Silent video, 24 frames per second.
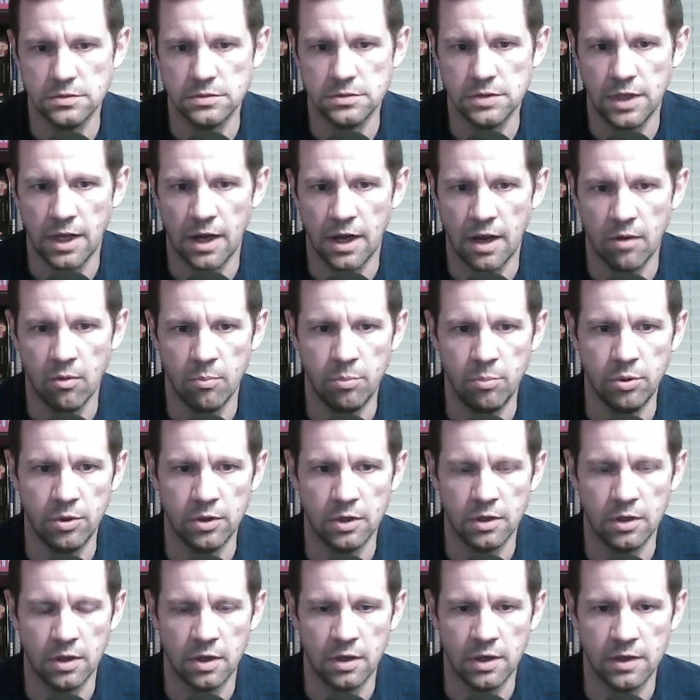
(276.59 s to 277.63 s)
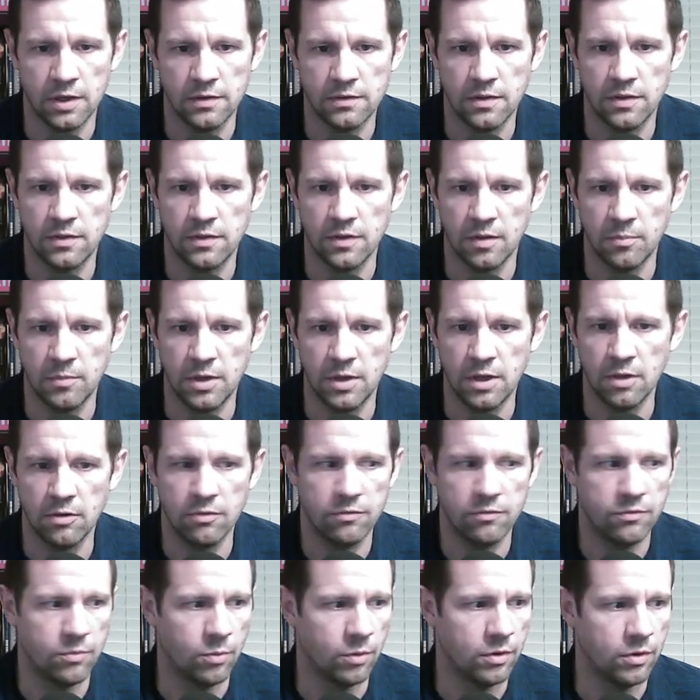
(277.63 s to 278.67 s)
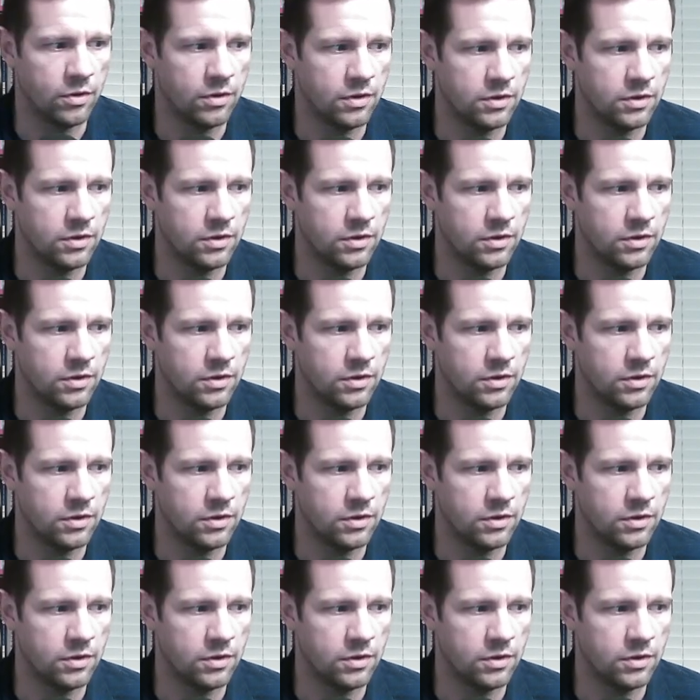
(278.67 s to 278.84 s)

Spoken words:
and I will put it on as the thumbnail for the